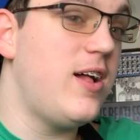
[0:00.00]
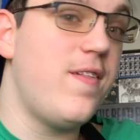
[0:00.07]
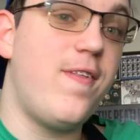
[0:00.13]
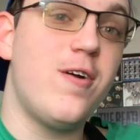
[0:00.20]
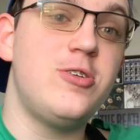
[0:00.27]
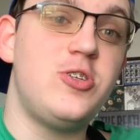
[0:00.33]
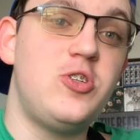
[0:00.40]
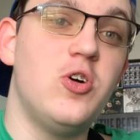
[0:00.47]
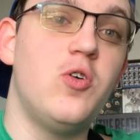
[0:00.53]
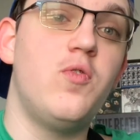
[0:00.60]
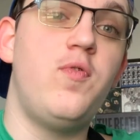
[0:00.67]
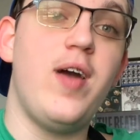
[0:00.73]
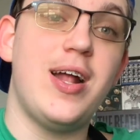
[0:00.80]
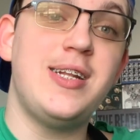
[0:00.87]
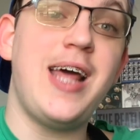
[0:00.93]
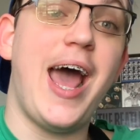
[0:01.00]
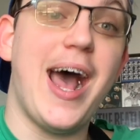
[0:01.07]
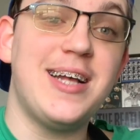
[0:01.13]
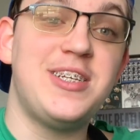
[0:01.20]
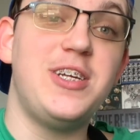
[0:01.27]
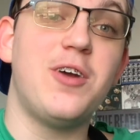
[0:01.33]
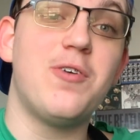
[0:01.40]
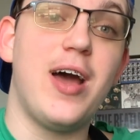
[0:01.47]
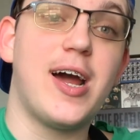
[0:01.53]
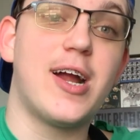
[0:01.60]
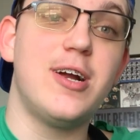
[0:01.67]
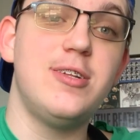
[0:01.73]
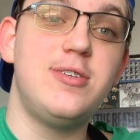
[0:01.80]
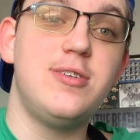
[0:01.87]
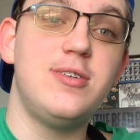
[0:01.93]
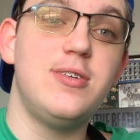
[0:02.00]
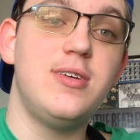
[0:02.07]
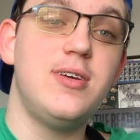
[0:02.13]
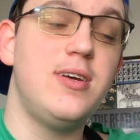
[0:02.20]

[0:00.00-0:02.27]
they're still fantastic records,